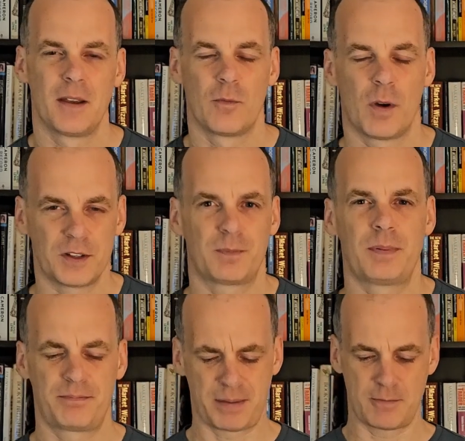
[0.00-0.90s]
once
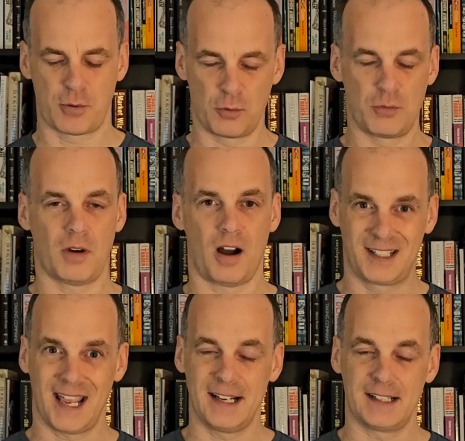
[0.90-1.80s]
people are
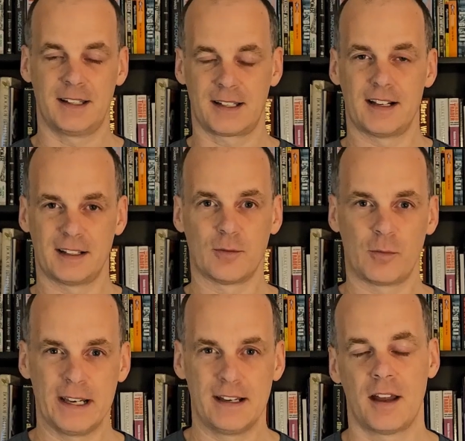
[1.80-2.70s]
dead, in the sense that
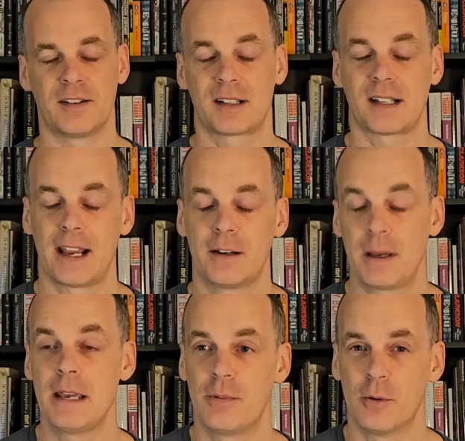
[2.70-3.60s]
we understand
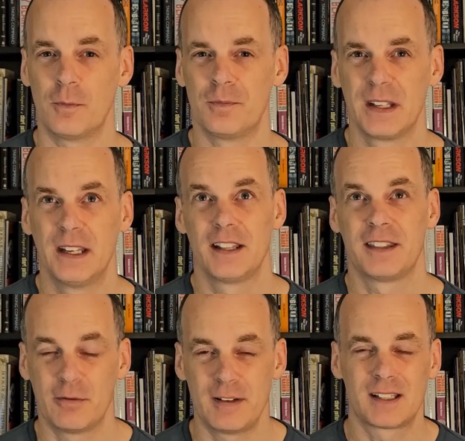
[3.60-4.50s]
people,
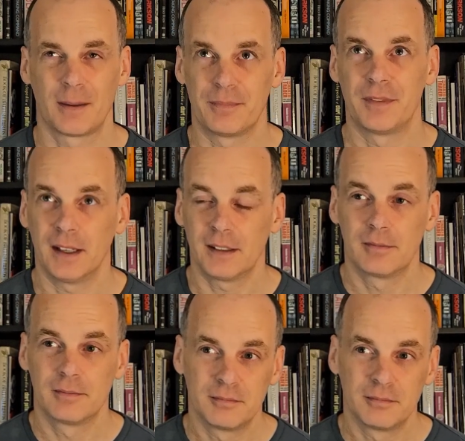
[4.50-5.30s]
there is something